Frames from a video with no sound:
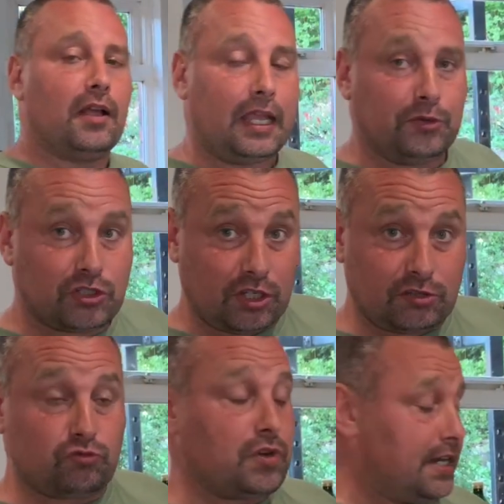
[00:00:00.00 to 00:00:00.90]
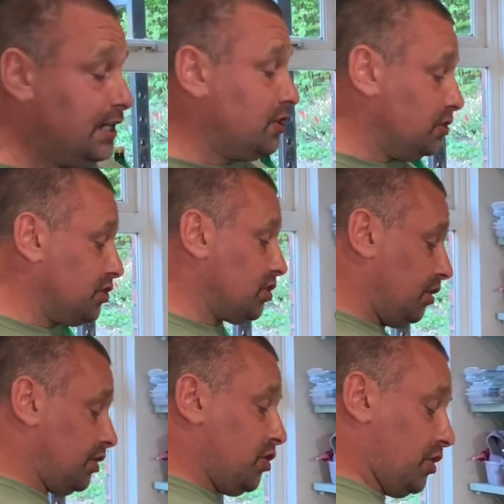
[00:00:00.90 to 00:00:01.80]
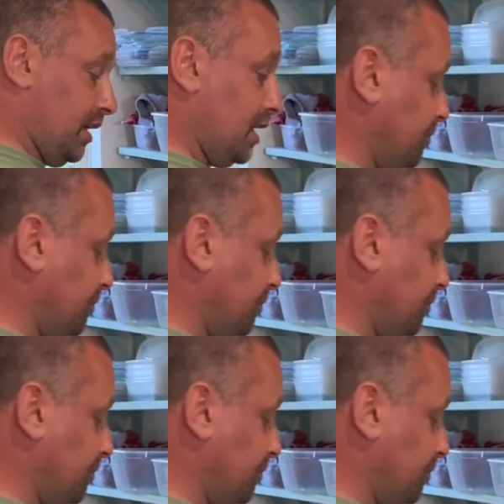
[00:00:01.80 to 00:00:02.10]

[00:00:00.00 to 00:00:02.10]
It was just really good solid cooking. It was